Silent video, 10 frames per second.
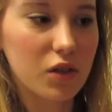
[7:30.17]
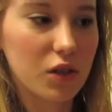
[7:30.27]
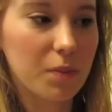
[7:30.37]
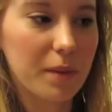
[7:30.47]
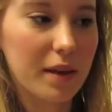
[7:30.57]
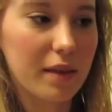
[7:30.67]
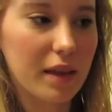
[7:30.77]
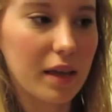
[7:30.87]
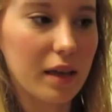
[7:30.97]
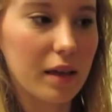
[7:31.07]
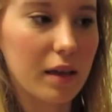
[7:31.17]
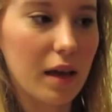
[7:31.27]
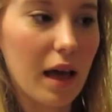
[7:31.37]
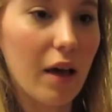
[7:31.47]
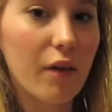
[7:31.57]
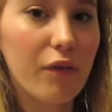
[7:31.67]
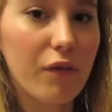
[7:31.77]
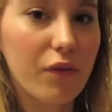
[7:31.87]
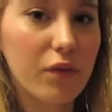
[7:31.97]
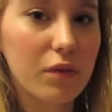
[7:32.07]
dupe in the
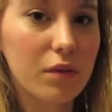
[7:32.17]
e.l.f.